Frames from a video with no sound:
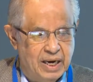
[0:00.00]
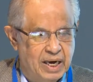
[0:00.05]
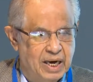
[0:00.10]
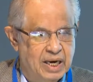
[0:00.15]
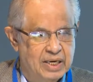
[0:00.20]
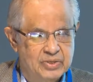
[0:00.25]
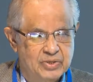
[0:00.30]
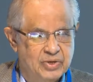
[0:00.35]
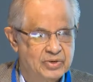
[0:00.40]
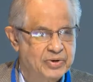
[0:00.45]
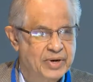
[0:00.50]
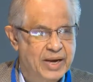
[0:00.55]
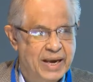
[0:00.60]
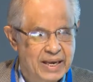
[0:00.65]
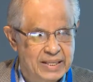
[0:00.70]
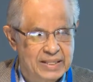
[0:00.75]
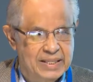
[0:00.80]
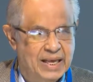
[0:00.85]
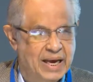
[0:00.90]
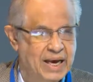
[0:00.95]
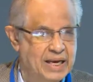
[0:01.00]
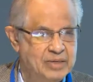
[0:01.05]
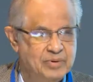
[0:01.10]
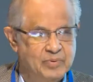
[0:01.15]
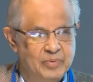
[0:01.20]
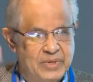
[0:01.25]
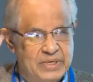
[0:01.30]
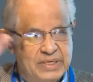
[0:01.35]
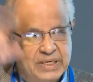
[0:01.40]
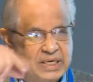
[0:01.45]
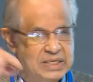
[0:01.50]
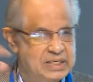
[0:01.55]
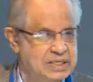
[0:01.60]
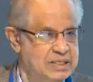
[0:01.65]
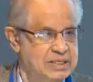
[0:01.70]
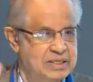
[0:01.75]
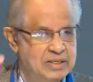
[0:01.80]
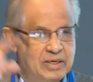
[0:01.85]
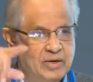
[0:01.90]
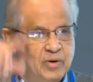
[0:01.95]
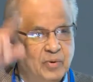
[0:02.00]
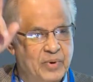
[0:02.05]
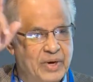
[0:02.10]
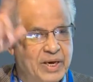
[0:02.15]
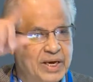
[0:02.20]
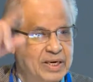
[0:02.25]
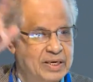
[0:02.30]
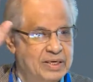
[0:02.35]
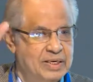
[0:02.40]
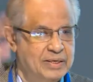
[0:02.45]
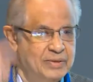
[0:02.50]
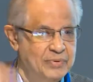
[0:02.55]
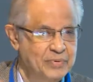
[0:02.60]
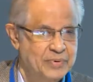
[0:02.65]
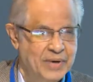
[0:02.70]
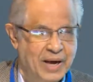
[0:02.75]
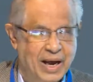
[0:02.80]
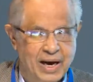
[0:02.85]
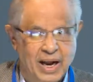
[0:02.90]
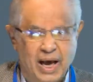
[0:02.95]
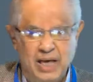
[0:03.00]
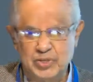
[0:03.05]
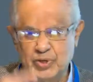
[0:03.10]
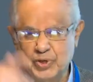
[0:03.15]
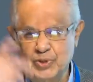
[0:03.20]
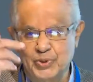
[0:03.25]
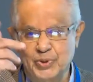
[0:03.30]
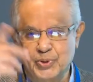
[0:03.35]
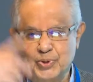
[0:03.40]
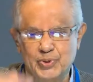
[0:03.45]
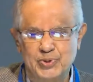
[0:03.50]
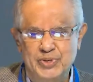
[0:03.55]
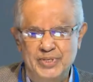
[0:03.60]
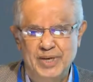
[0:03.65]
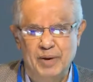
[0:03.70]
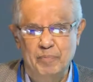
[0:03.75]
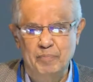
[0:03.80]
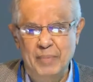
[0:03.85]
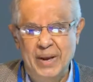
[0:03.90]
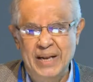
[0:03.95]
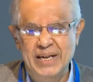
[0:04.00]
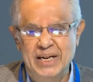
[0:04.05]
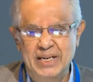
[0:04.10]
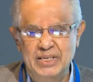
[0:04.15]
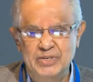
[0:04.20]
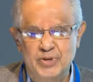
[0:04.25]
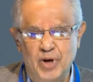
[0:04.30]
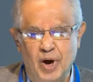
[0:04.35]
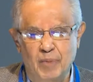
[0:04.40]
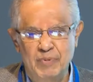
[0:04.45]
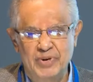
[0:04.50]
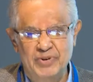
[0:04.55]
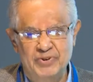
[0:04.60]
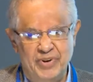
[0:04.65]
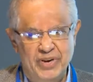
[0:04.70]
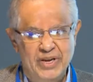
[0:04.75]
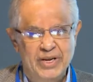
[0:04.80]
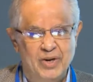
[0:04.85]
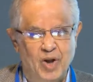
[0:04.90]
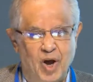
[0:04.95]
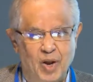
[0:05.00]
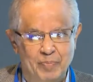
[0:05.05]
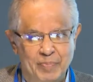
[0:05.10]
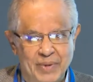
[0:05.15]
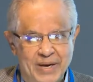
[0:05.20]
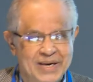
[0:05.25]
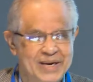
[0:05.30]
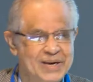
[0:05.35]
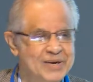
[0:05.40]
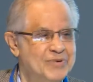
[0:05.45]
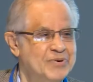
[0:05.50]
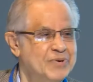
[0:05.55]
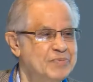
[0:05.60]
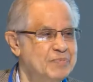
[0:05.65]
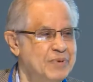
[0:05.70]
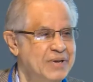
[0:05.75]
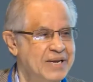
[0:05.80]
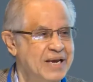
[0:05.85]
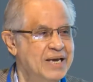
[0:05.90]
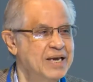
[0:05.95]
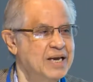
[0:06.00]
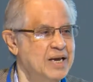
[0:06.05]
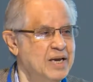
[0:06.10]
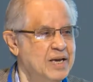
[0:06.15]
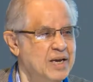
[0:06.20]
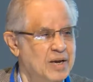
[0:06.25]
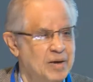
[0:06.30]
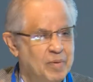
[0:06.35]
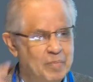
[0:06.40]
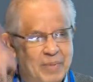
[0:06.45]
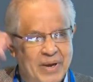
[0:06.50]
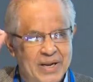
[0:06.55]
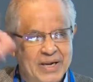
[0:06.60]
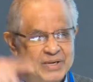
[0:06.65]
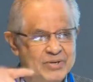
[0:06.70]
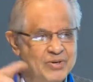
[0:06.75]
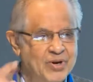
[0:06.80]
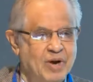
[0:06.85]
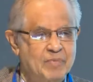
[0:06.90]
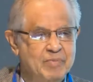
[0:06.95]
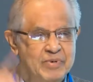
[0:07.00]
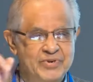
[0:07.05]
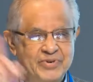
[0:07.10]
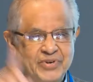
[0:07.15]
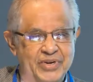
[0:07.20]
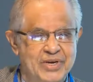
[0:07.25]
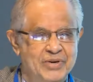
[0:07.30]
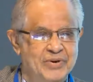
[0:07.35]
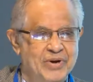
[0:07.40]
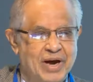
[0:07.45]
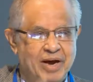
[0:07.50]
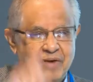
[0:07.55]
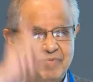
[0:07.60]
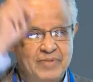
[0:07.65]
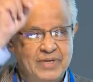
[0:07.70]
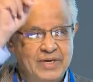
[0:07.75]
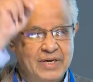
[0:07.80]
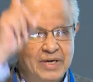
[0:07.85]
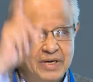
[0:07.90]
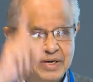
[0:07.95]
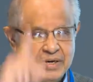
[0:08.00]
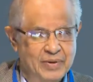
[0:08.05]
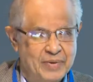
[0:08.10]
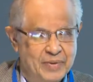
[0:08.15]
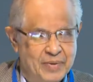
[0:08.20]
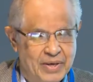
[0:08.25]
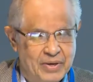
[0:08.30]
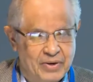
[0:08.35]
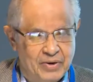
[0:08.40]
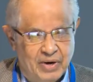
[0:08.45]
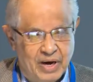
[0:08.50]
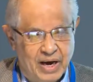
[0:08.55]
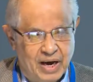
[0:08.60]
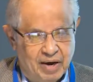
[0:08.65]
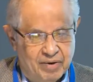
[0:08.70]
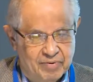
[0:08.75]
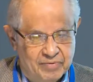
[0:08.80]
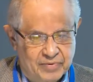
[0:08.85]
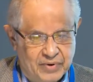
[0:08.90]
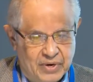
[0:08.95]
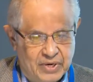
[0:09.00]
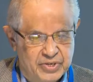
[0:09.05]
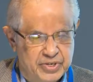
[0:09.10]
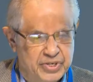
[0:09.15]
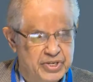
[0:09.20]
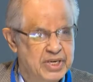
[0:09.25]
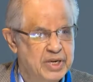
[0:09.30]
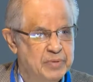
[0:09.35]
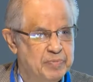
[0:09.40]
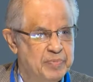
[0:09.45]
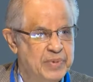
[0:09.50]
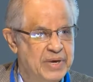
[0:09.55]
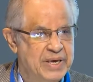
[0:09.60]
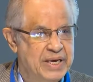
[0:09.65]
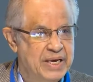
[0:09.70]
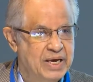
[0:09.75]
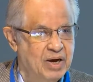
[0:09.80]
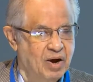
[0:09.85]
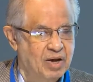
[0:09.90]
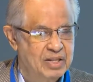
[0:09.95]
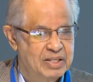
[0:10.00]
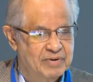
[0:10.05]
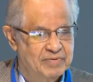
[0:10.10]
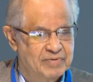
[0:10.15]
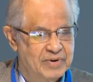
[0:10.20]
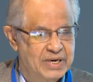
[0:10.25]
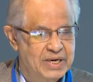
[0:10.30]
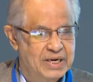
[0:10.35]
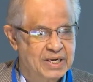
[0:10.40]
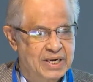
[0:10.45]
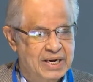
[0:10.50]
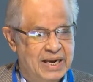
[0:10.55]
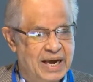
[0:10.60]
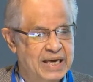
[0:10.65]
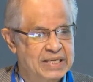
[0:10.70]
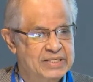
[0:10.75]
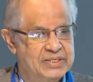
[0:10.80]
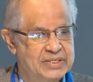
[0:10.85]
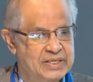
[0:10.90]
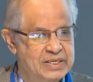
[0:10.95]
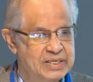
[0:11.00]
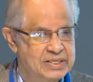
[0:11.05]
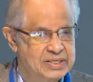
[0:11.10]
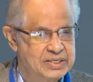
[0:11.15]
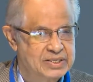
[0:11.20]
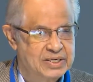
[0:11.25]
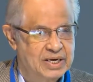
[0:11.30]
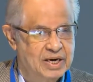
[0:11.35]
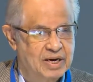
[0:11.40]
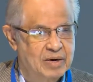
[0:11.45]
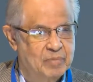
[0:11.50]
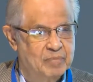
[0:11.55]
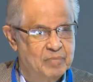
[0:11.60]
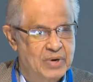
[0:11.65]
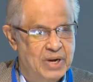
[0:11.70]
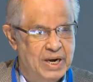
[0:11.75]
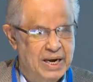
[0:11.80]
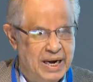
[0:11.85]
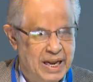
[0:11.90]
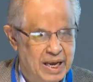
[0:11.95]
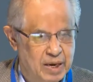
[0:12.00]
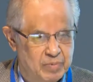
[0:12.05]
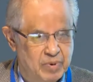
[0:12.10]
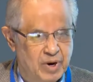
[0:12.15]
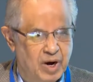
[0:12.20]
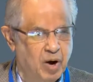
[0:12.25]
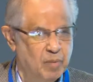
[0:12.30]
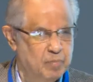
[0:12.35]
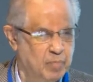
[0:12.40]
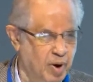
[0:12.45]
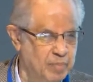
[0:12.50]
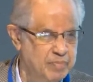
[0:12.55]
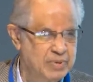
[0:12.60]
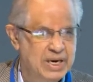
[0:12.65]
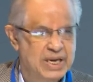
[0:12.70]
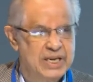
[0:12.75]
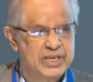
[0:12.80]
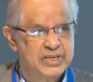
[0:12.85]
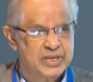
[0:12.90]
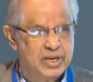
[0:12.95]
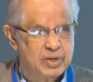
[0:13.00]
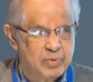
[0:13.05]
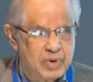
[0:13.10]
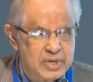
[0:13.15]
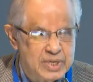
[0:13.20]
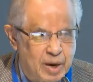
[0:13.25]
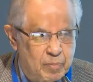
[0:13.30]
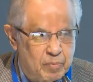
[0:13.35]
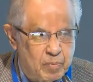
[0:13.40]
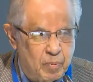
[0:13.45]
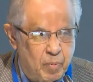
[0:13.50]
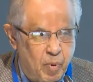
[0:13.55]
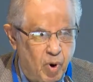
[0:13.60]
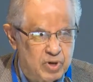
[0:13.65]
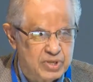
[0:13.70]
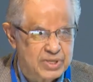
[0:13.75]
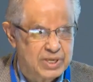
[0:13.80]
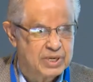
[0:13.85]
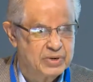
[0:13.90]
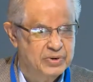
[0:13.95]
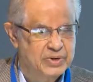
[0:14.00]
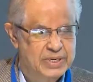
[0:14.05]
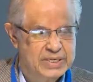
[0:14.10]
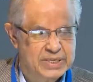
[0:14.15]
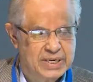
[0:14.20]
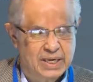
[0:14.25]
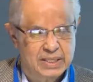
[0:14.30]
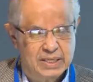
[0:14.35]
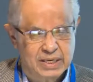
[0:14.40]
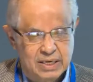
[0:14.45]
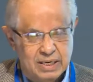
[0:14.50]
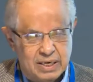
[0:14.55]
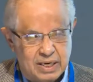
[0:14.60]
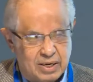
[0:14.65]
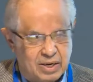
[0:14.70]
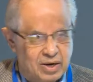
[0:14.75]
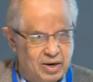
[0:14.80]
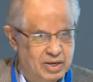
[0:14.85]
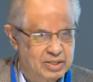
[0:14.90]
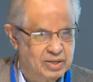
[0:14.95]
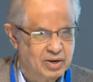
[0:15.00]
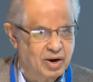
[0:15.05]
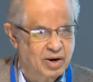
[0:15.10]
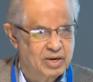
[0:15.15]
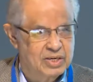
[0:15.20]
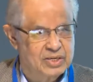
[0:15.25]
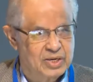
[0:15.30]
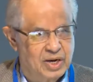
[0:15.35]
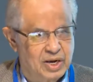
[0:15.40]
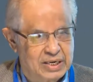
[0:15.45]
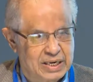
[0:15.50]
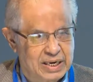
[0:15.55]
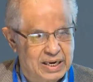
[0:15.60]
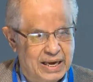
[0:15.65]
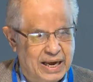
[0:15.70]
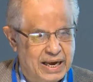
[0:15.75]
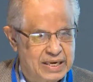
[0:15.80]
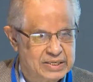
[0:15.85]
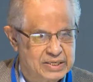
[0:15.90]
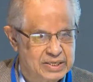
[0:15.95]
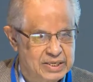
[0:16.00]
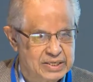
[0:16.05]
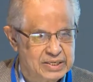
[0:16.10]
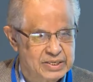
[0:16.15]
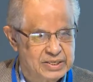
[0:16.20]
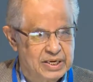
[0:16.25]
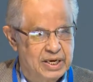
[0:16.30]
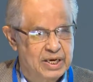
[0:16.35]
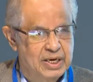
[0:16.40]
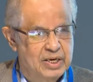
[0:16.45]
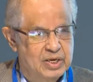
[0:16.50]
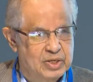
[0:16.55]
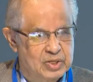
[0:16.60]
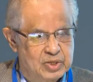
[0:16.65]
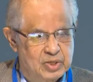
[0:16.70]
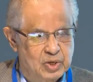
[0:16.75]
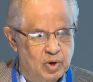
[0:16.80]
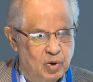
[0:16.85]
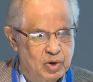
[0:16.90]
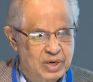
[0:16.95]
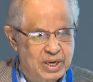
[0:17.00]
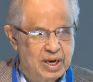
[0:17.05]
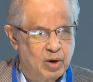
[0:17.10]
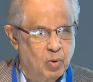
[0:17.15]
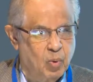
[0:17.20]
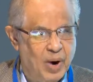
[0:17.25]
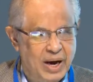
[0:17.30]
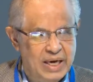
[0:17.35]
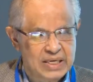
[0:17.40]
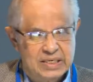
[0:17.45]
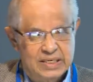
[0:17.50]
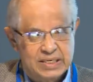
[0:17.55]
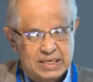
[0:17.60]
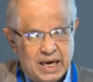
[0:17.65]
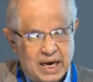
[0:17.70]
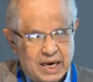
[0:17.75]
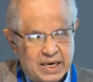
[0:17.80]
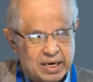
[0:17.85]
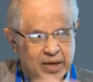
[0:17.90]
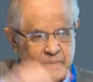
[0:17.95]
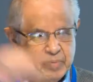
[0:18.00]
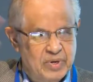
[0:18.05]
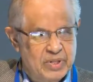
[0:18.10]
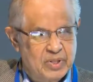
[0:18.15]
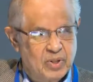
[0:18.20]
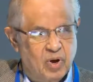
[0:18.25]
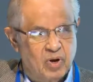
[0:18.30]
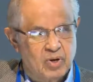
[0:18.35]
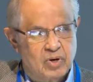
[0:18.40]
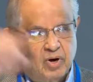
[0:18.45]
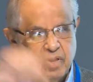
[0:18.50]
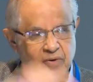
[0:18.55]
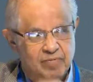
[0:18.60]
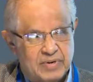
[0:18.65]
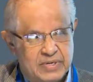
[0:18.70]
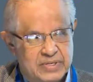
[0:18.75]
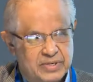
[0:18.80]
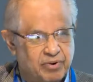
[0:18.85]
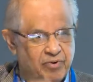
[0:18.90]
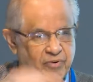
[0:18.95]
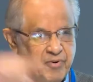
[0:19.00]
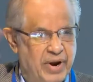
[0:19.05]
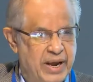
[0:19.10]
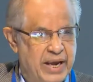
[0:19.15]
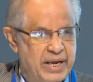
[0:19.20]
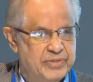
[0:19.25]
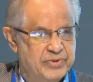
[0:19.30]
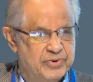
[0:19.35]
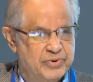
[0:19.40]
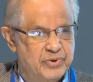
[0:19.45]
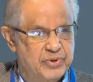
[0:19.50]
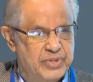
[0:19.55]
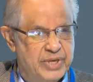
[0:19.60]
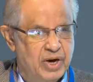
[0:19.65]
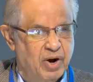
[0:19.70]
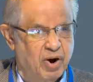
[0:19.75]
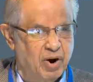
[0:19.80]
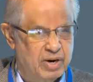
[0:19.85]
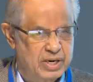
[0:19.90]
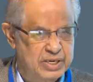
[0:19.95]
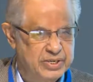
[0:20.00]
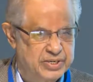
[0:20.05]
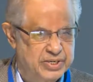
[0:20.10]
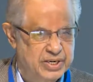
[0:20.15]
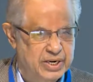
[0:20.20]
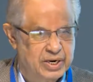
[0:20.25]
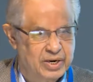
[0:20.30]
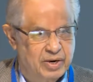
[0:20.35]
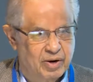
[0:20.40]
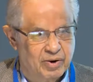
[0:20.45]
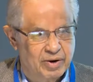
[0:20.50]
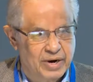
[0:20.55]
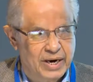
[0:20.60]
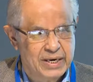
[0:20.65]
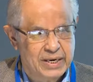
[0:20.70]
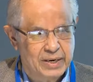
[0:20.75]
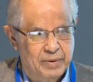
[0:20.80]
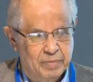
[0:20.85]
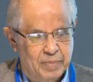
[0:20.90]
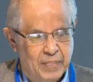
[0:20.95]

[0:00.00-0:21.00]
Uh, so to get that, we just, you know, we can, I'll ask you to do some mental geometry, not mental arithmetic. Mental geometry, you have the, you have uh, GDP on the vertical axis, uh, labor population, which are proportional to each other on the horizontal axis. So little y star can be thought of as a ray through the origin, right?